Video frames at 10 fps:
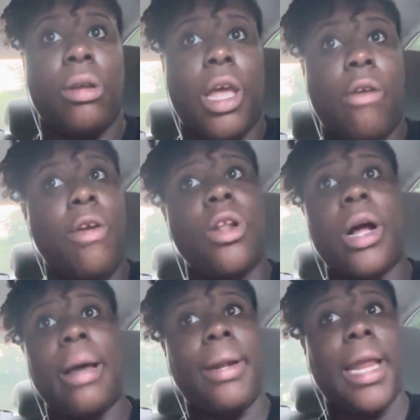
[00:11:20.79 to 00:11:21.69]
If he know
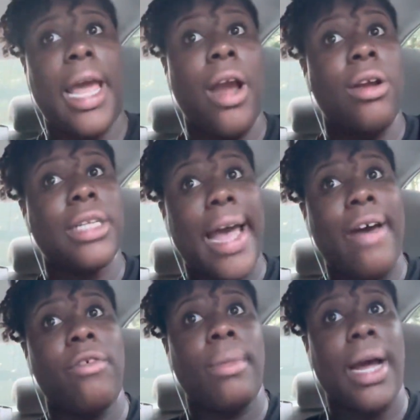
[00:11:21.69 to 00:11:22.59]
how many hairs I
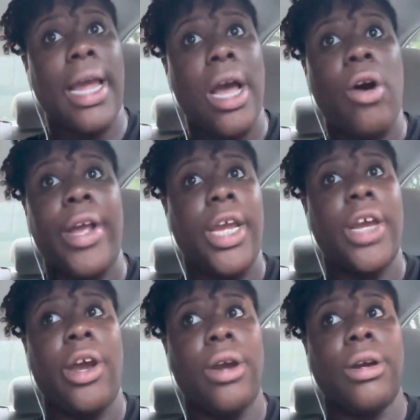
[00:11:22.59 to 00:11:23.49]
have on my head, oh, he
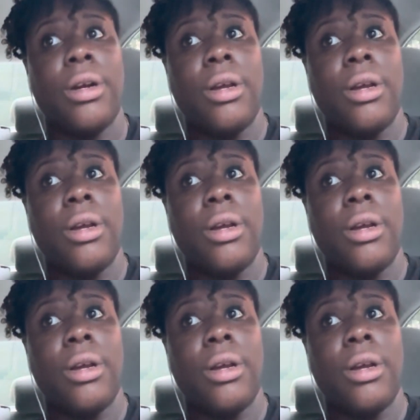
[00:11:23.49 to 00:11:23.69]
care.